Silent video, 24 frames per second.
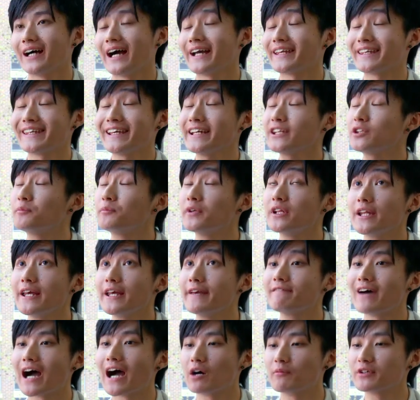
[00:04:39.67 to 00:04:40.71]
I can't
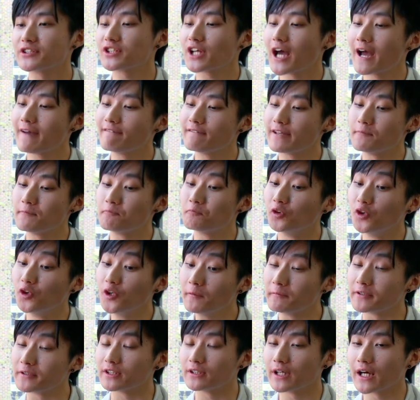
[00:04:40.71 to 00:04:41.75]
believe how much I've
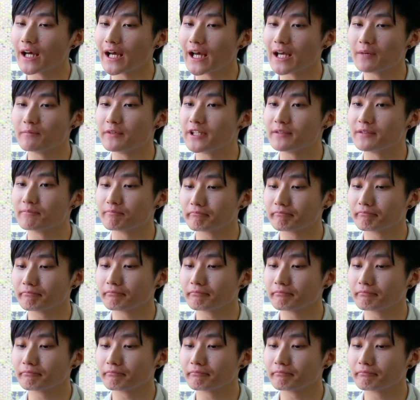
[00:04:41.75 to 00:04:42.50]
improved. I mean,